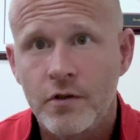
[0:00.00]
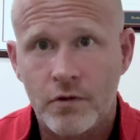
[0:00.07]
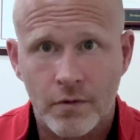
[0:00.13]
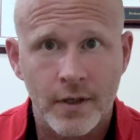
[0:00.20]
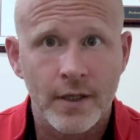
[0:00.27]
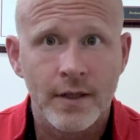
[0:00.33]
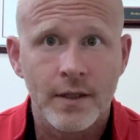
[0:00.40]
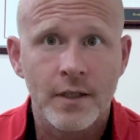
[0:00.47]

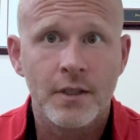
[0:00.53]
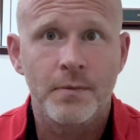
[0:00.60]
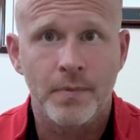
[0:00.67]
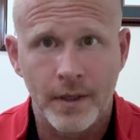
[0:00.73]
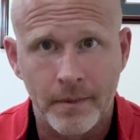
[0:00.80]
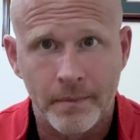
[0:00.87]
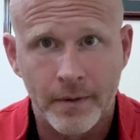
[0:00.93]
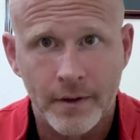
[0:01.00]
screen these
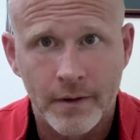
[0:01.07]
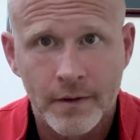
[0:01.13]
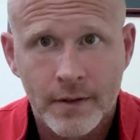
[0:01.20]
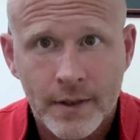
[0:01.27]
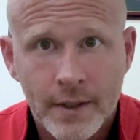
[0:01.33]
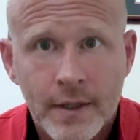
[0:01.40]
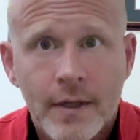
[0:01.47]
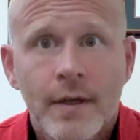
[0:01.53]
people,
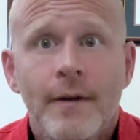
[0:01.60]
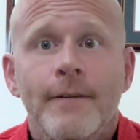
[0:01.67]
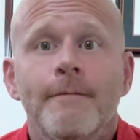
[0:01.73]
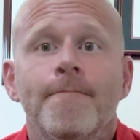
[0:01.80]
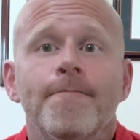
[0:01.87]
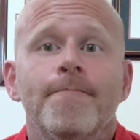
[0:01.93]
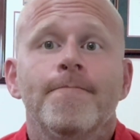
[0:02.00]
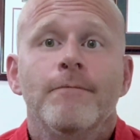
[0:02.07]

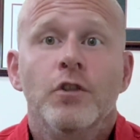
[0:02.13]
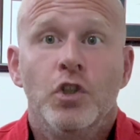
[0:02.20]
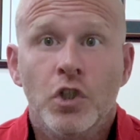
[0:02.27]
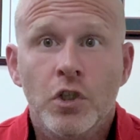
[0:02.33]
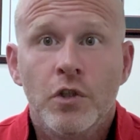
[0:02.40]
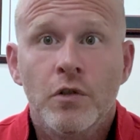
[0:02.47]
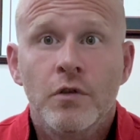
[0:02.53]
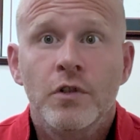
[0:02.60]

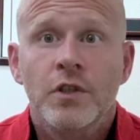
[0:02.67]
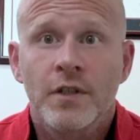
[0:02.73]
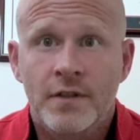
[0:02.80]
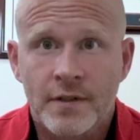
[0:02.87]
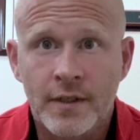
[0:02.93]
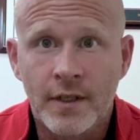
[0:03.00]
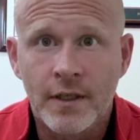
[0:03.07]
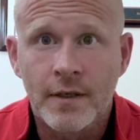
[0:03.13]
you should
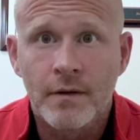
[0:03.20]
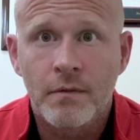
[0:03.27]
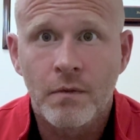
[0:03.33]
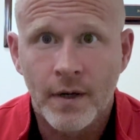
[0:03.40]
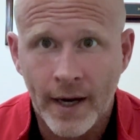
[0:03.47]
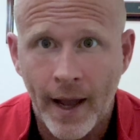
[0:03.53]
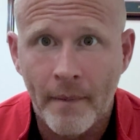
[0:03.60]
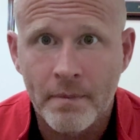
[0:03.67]
see
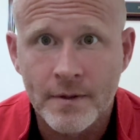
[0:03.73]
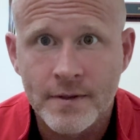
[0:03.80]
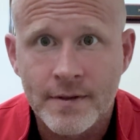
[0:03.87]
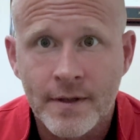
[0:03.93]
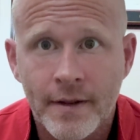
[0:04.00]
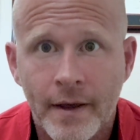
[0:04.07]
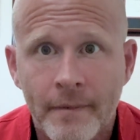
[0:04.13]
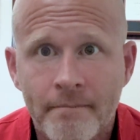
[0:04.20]
what happens
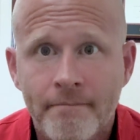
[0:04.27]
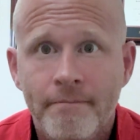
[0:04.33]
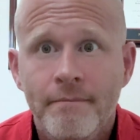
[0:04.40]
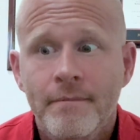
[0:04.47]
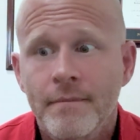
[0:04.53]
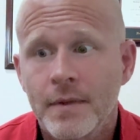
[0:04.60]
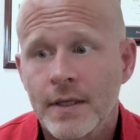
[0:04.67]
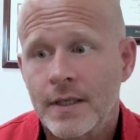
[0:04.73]
to them,
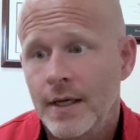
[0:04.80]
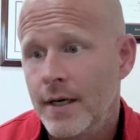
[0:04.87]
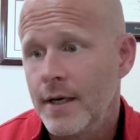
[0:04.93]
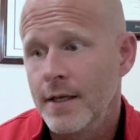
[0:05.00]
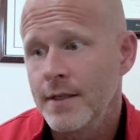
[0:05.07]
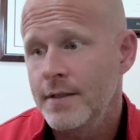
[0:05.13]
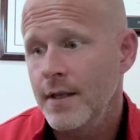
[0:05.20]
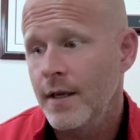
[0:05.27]

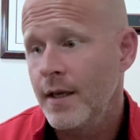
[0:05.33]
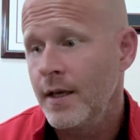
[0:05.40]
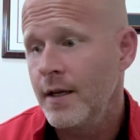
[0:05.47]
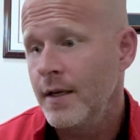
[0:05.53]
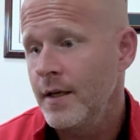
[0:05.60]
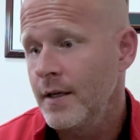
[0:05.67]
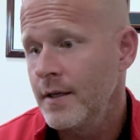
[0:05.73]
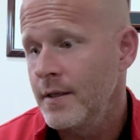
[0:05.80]
because it
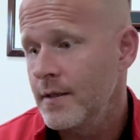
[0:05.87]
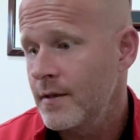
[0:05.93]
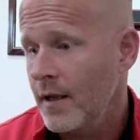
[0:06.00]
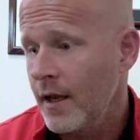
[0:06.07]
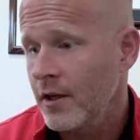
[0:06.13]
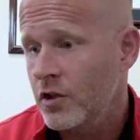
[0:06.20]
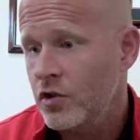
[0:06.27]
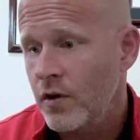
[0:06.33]
is
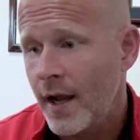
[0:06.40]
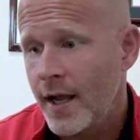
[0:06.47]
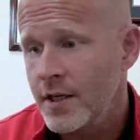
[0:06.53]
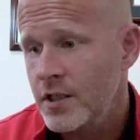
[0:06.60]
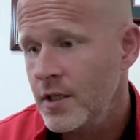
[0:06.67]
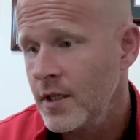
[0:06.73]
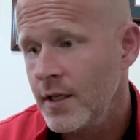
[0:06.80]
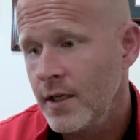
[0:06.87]
a
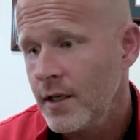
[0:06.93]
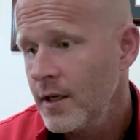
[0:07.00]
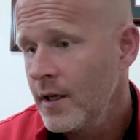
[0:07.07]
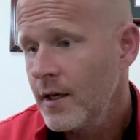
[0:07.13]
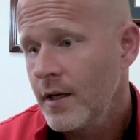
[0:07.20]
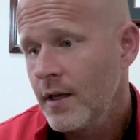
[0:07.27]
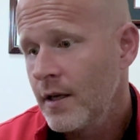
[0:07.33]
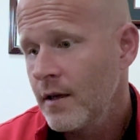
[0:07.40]
tragedy
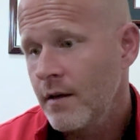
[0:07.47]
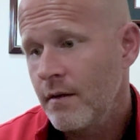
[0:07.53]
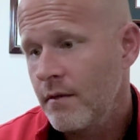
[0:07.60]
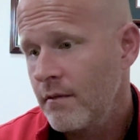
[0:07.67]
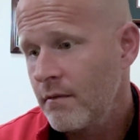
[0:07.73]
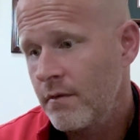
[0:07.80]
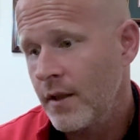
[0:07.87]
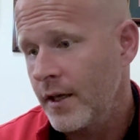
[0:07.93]

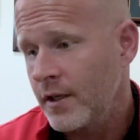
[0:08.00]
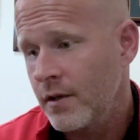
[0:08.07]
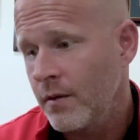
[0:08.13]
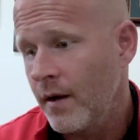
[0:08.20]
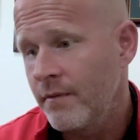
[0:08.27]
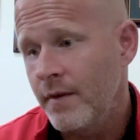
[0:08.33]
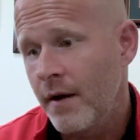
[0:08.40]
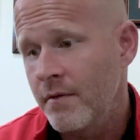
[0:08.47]
like you
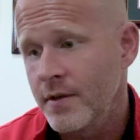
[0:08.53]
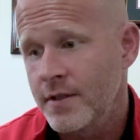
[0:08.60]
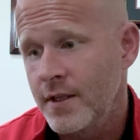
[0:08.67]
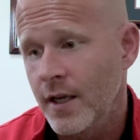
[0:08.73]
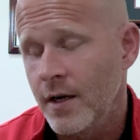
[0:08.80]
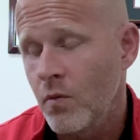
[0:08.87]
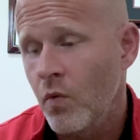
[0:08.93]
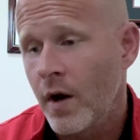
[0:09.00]
have never
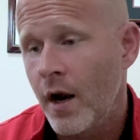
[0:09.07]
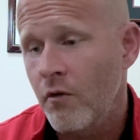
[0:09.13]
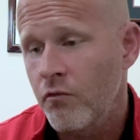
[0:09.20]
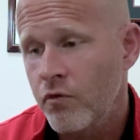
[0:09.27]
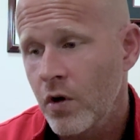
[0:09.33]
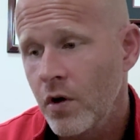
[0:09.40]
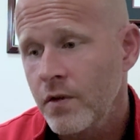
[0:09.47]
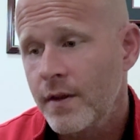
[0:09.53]
seen. When I
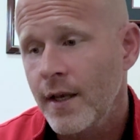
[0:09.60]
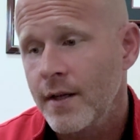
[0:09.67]
wrote